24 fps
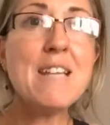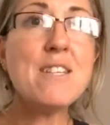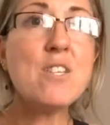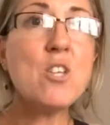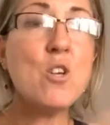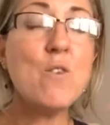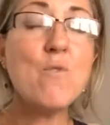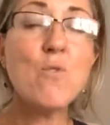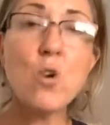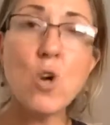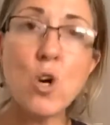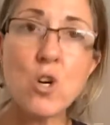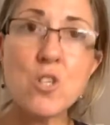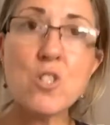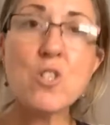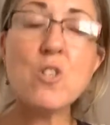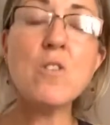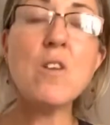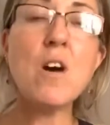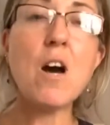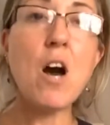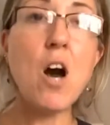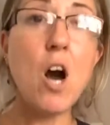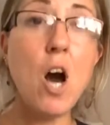So you've got to do
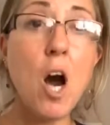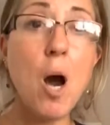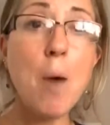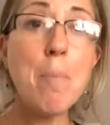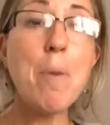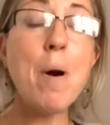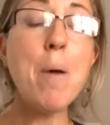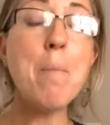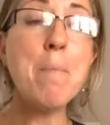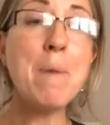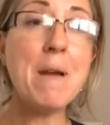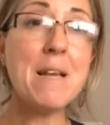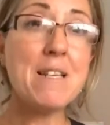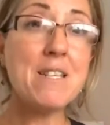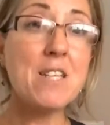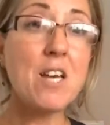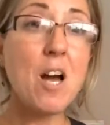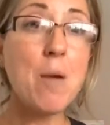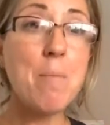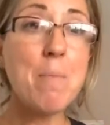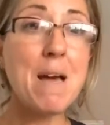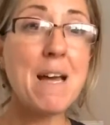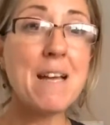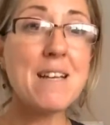that heart pumping
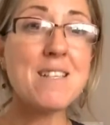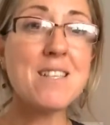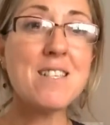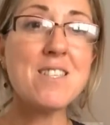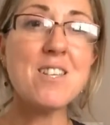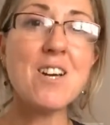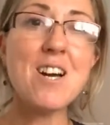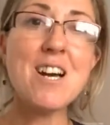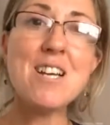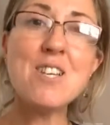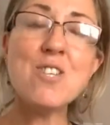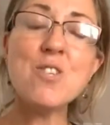type exercise.